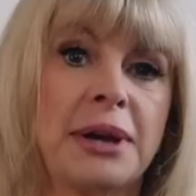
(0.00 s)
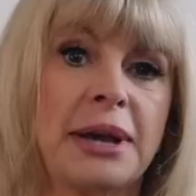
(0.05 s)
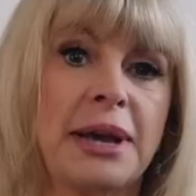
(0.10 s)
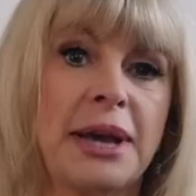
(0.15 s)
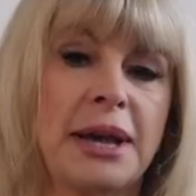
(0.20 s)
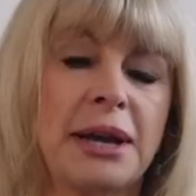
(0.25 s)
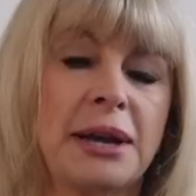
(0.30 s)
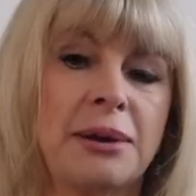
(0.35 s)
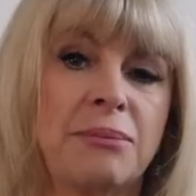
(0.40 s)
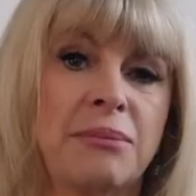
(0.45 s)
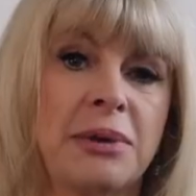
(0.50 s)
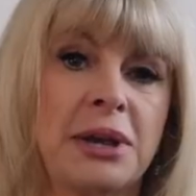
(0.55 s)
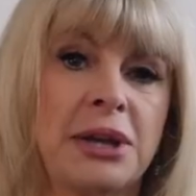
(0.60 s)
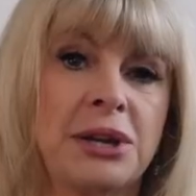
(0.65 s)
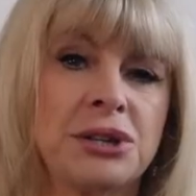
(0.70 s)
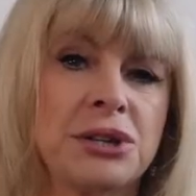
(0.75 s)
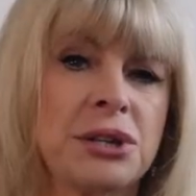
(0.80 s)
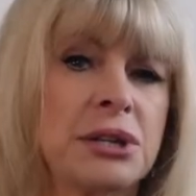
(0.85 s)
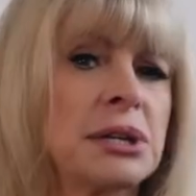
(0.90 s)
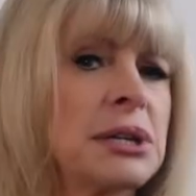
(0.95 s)
I hadn't
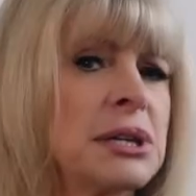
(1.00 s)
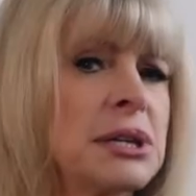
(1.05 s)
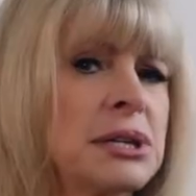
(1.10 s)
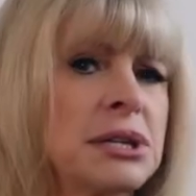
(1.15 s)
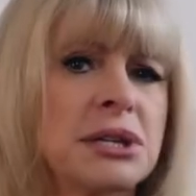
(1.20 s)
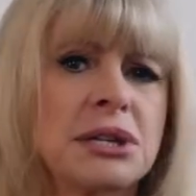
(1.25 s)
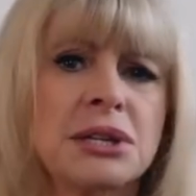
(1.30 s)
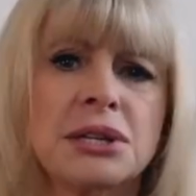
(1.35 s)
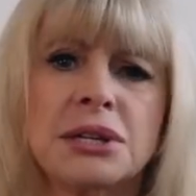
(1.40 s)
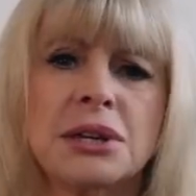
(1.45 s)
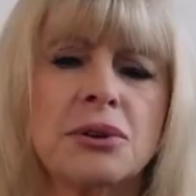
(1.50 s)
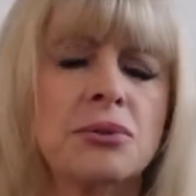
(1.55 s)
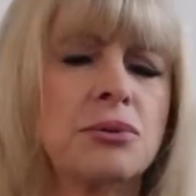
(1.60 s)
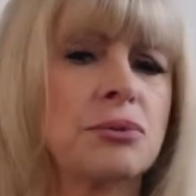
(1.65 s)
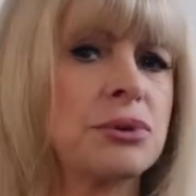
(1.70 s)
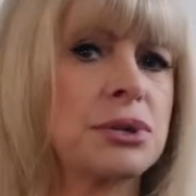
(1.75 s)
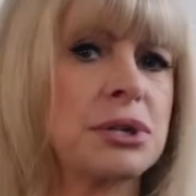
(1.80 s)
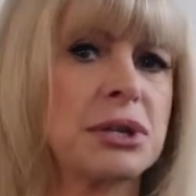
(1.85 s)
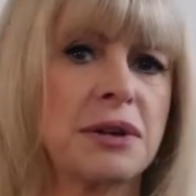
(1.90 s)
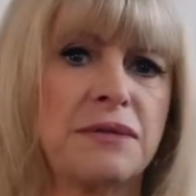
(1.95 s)
mentioned, and this is
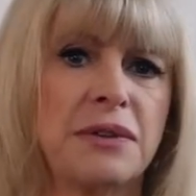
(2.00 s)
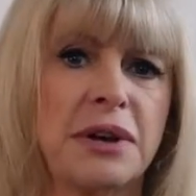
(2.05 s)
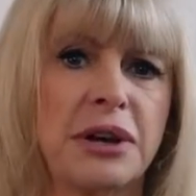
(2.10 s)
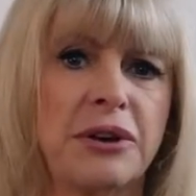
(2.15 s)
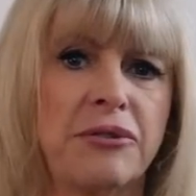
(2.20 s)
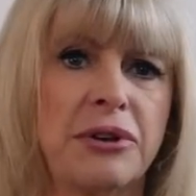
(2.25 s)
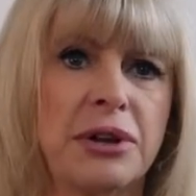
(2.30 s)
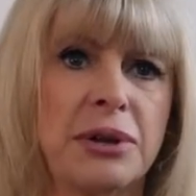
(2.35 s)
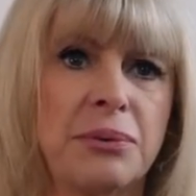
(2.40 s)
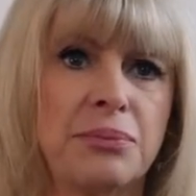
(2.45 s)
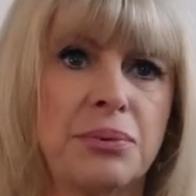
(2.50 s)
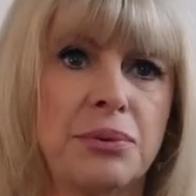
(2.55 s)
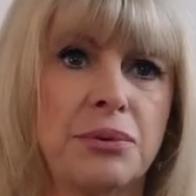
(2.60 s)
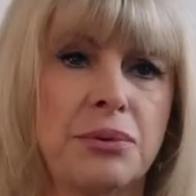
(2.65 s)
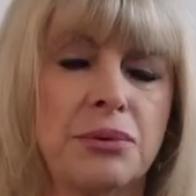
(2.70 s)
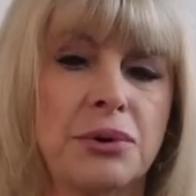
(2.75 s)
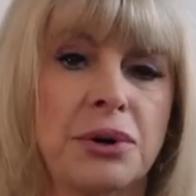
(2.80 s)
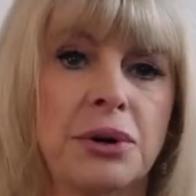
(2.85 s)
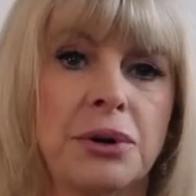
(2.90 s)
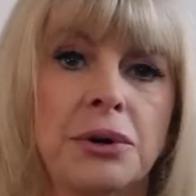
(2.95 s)
also very
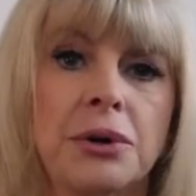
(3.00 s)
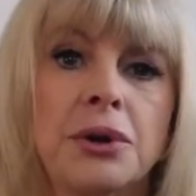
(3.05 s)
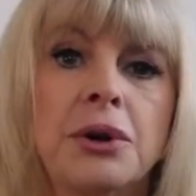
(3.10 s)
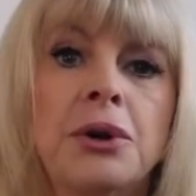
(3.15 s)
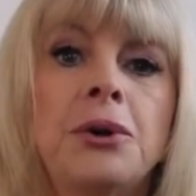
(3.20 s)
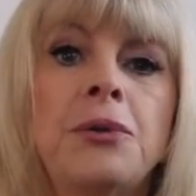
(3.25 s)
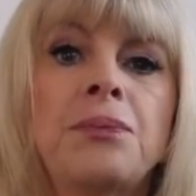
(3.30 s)
important.